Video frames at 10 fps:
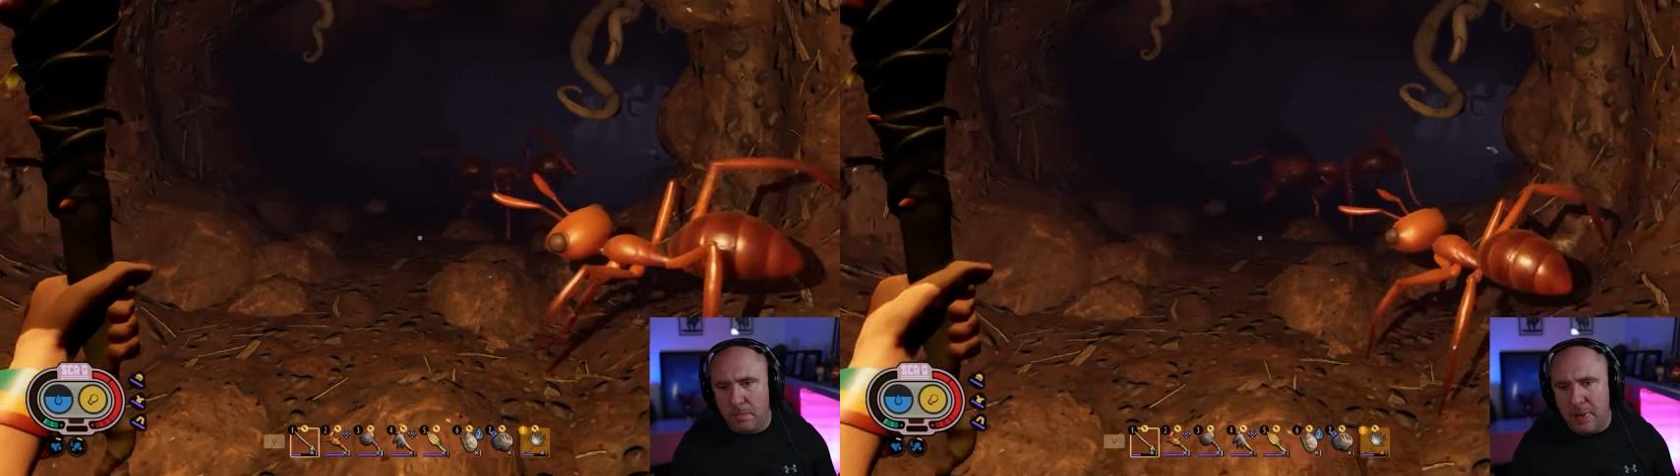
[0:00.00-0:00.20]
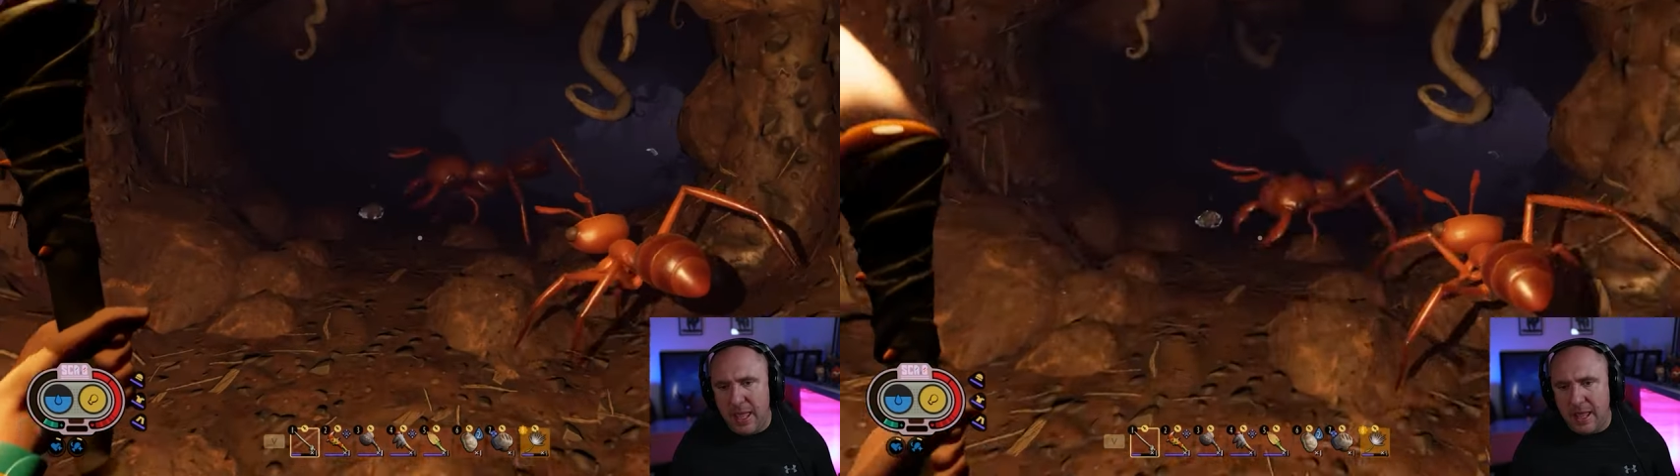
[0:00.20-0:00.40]

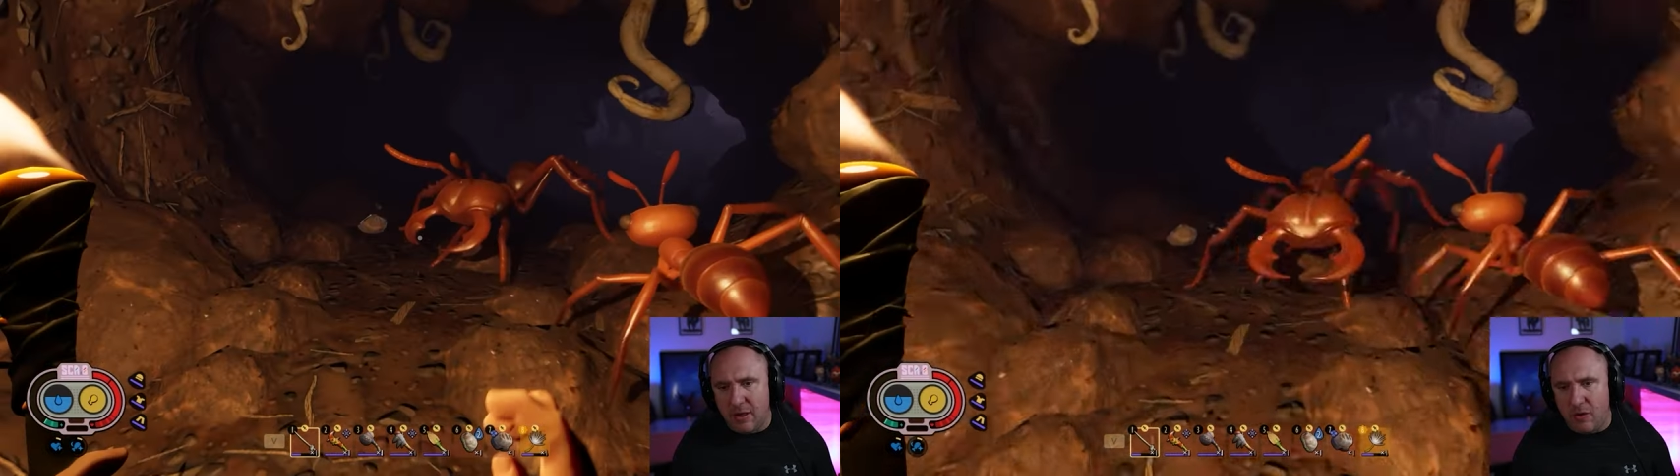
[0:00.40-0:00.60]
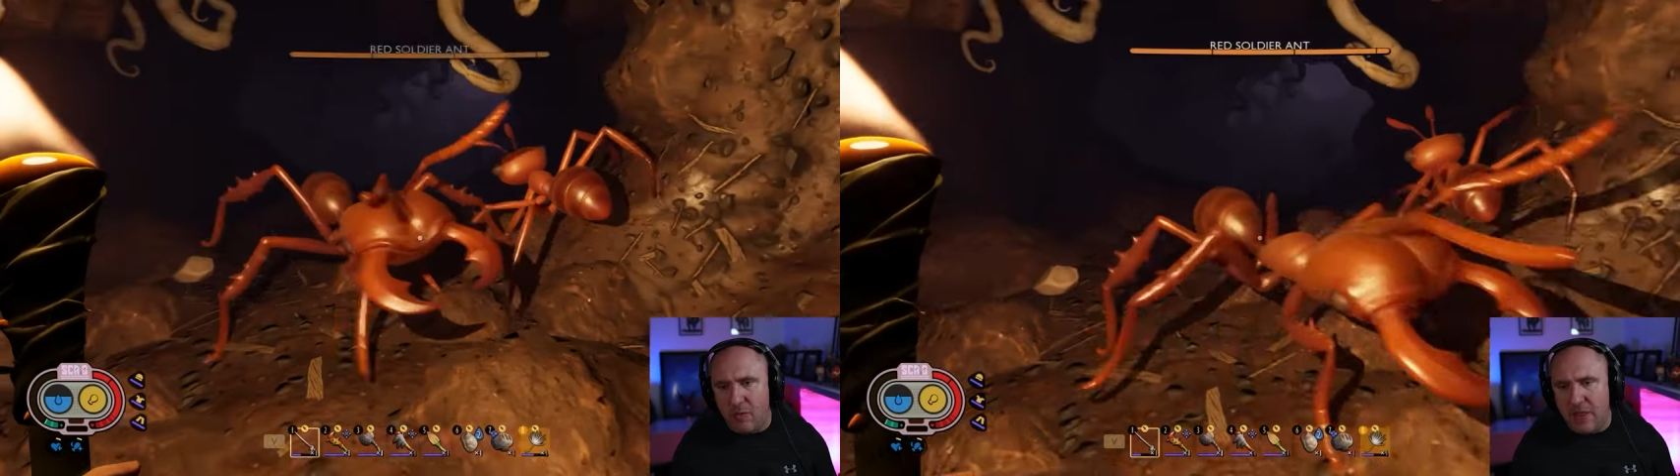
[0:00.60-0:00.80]

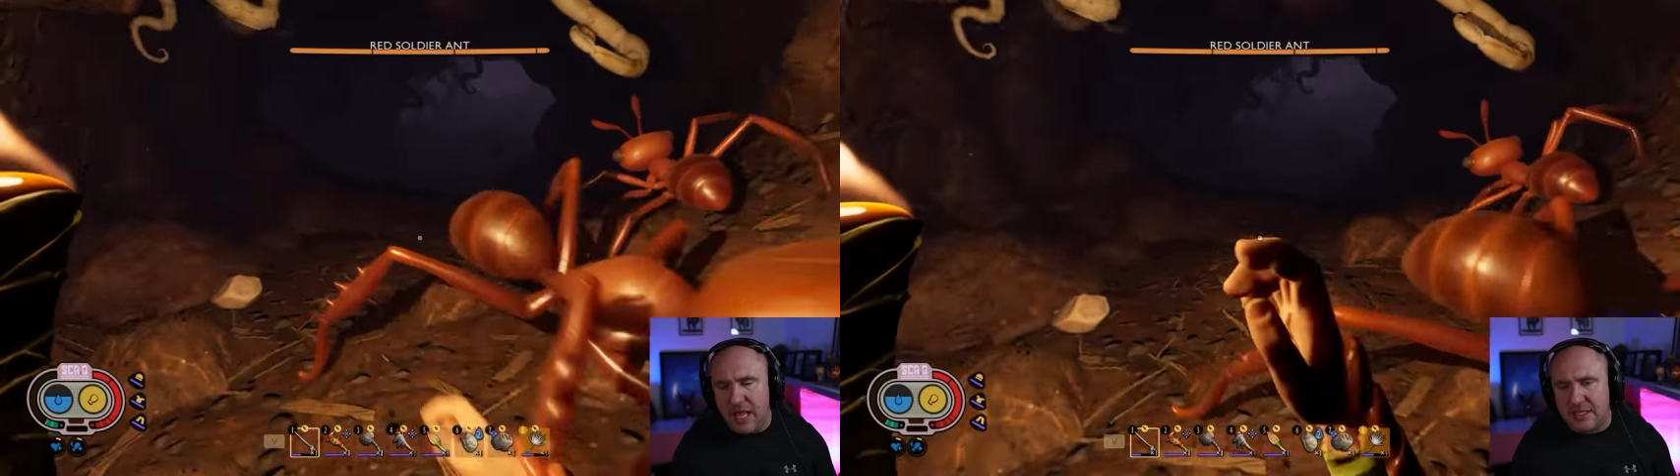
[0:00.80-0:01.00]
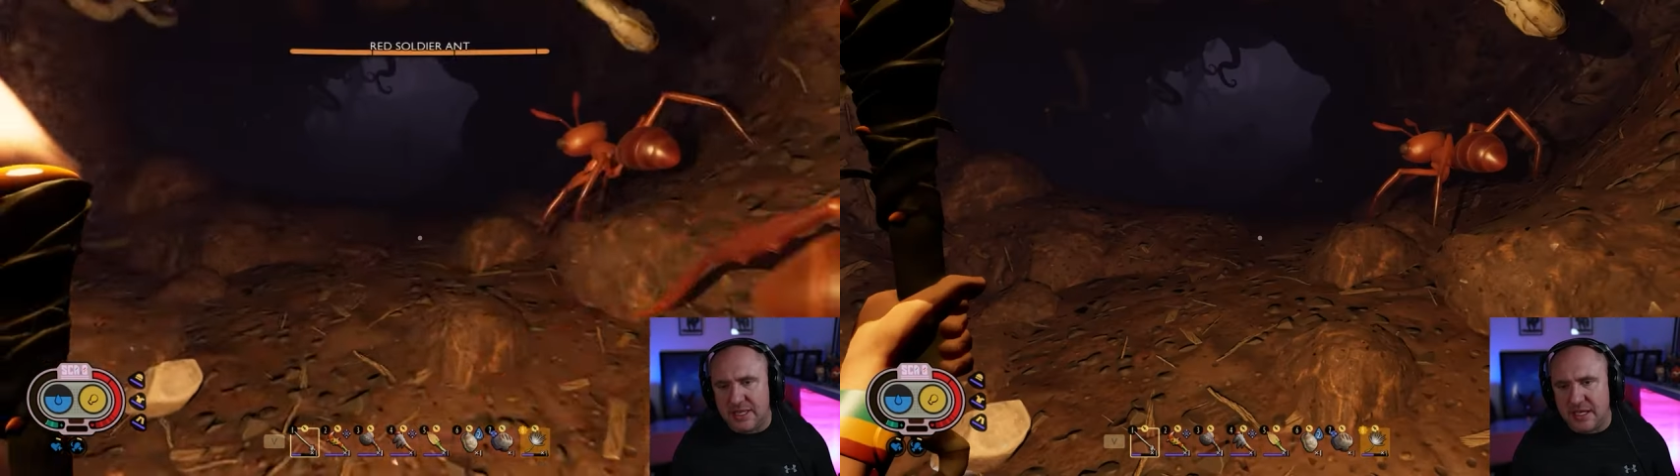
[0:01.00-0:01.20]
pick up
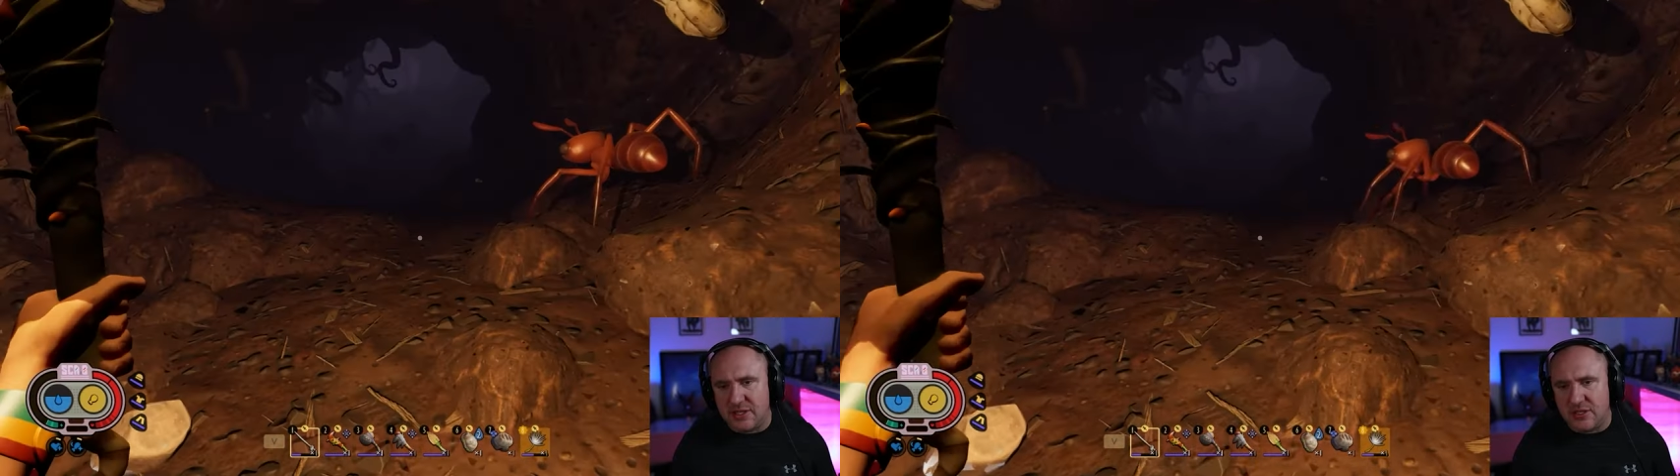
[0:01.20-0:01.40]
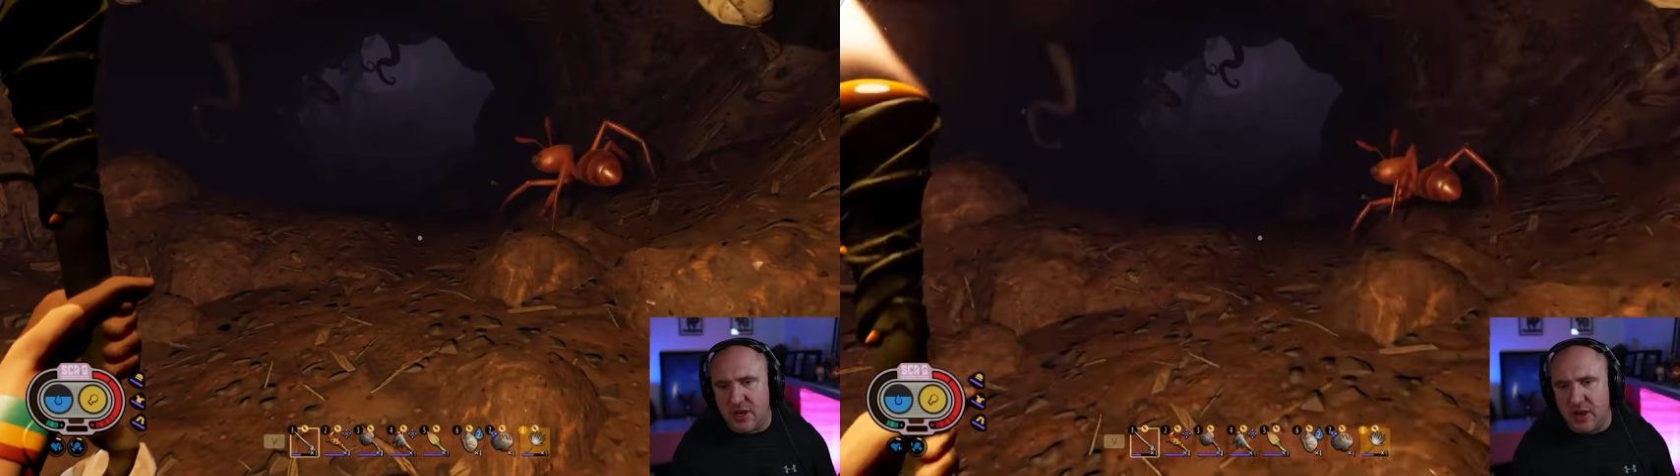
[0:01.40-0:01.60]
the ant
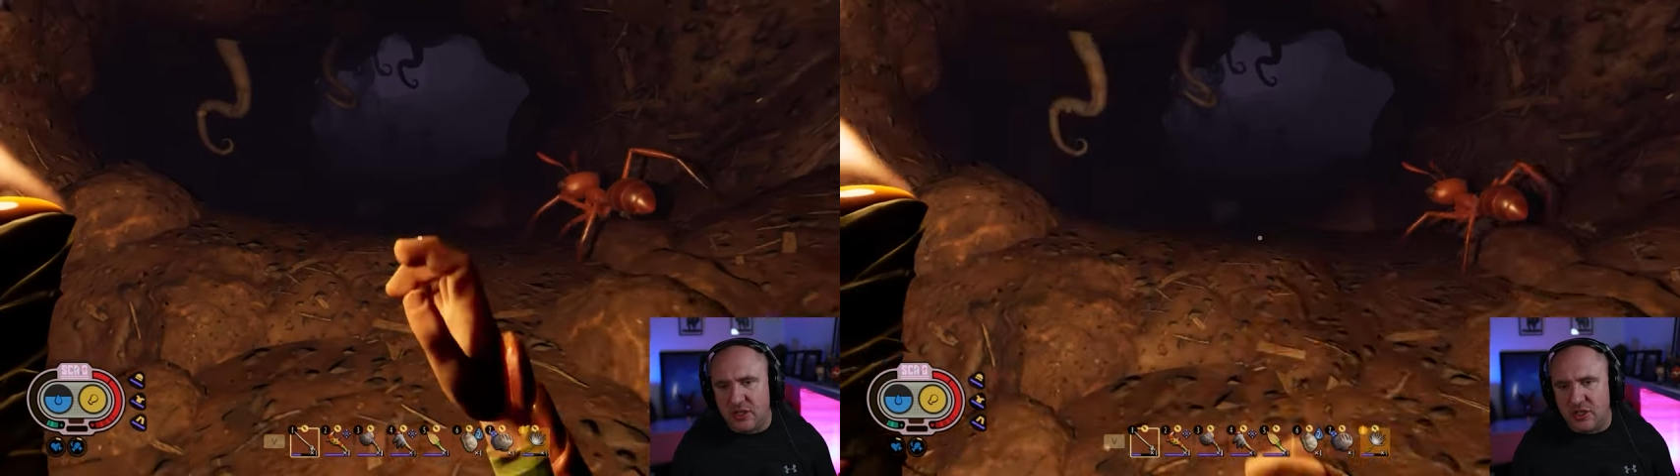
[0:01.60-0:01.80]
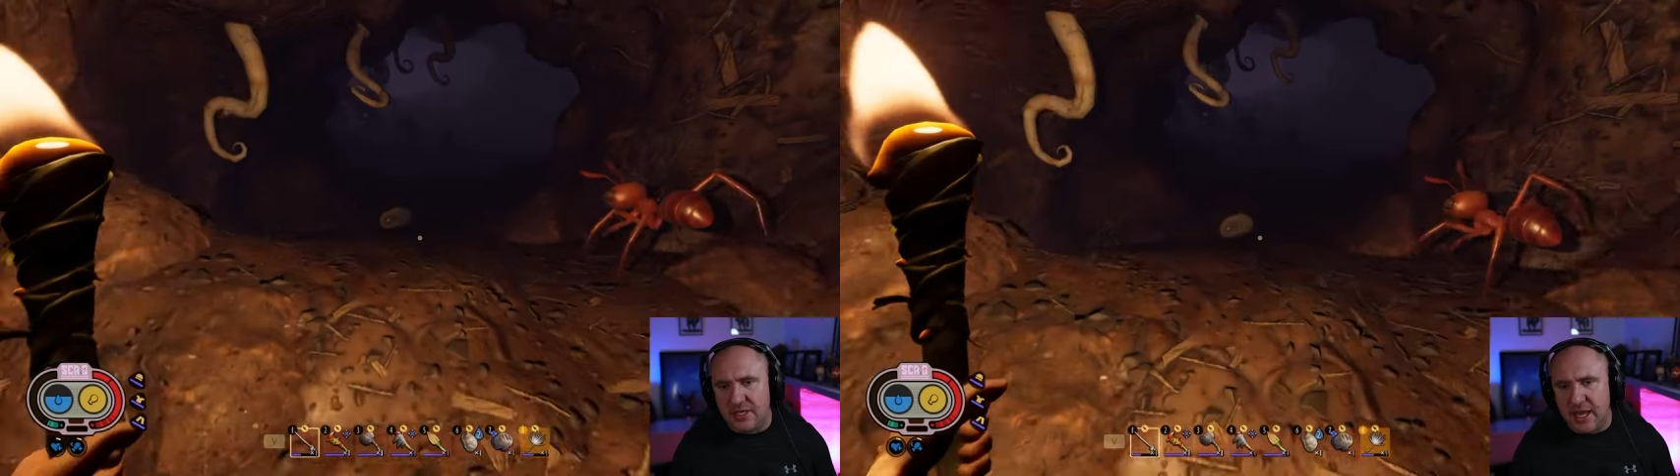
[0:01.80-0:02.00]
eggs as soon
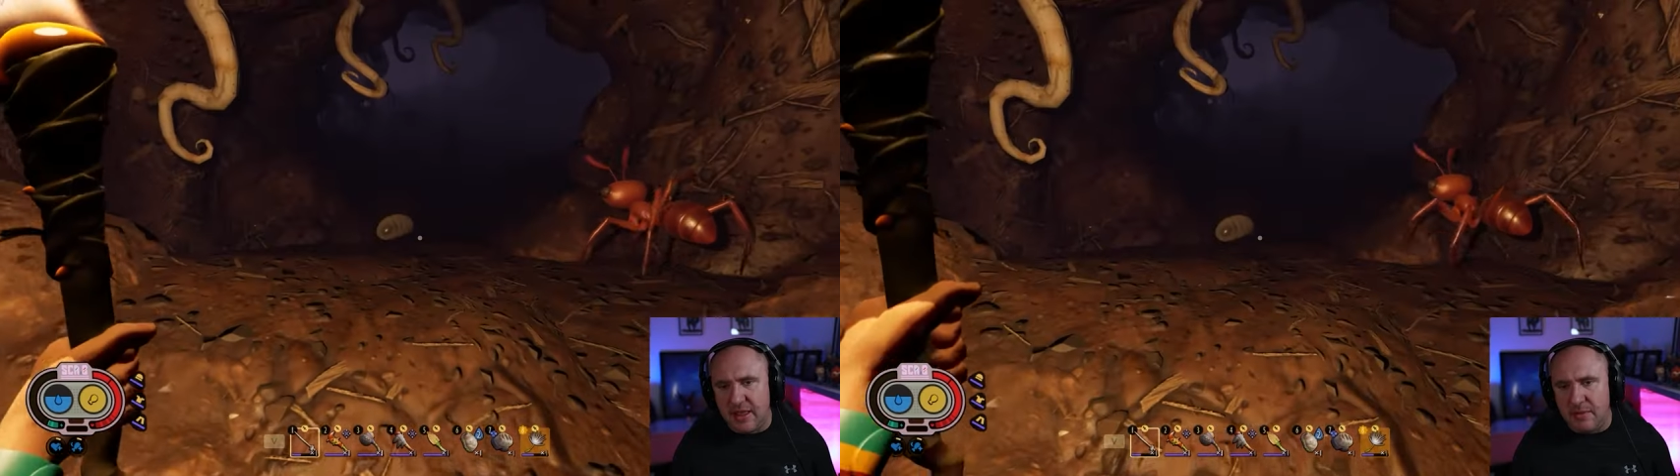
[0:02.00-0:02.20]
as you see